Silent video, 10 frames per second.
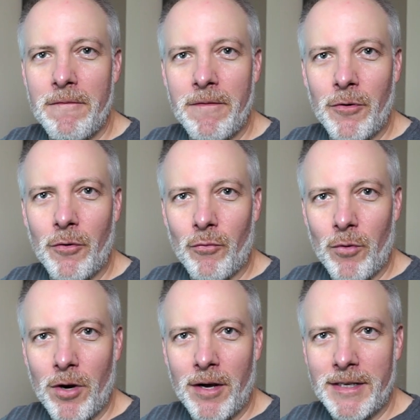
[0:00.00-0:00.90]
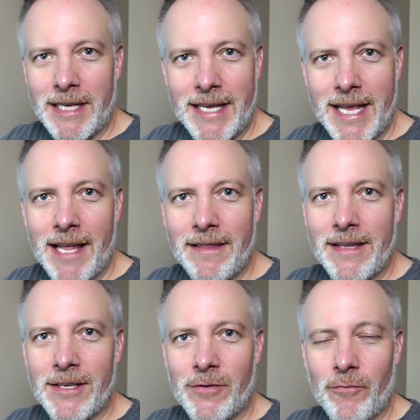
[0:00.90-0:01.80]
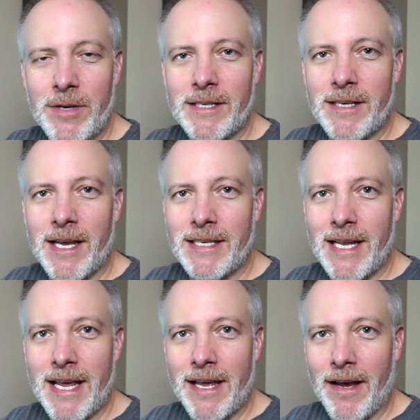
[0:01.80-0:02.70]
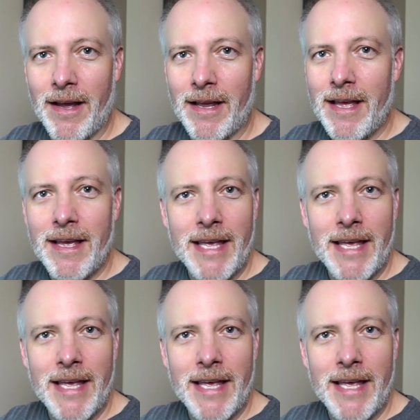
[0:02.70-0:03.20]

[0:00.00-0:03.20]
Photo Raw to get this resize AI